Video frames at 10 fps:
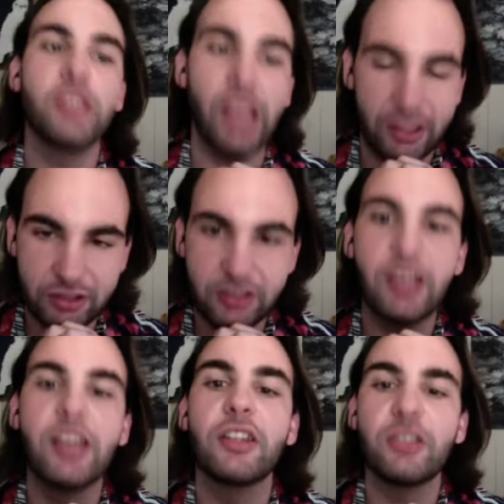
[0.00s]
Yes.
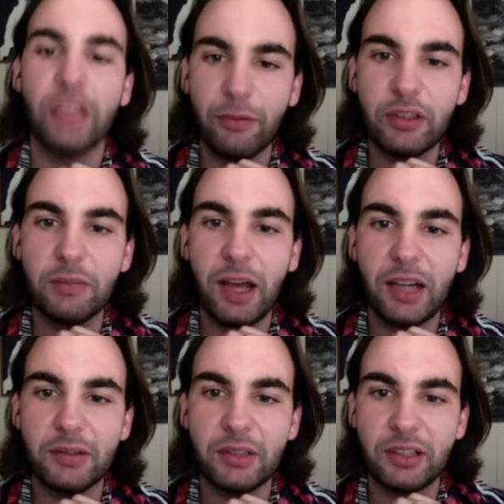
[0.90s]
Definitely
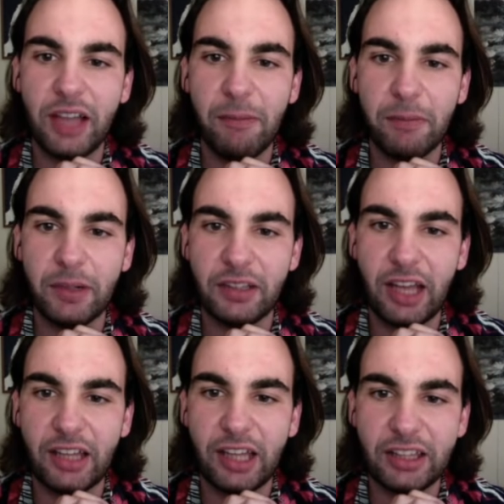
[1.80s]
bottom of the top, but
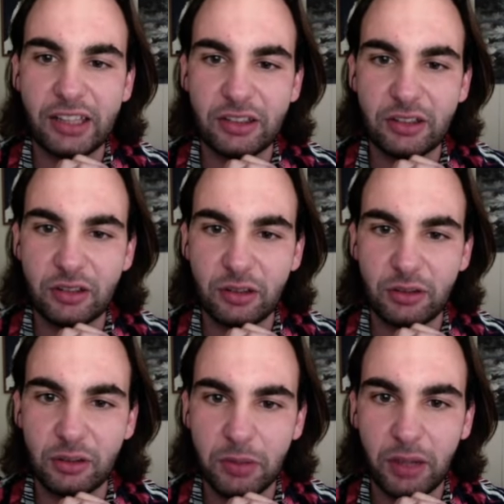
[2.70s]
I think it deserves
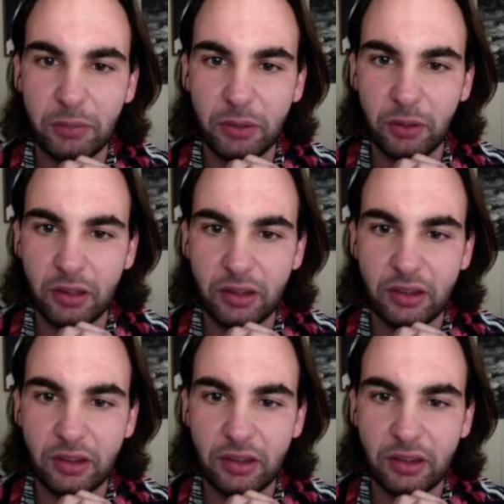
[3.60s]
to be up there with.